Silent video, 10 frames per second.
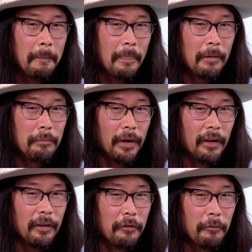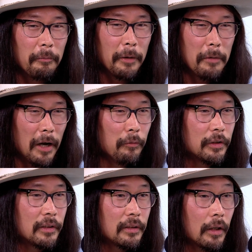but my mom was
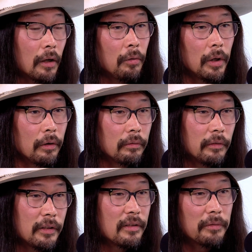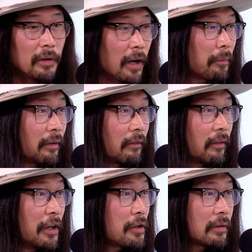just like, "Oh well, this is what happened,"
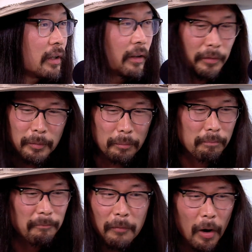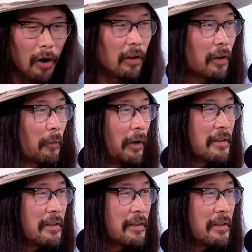and just like all at once,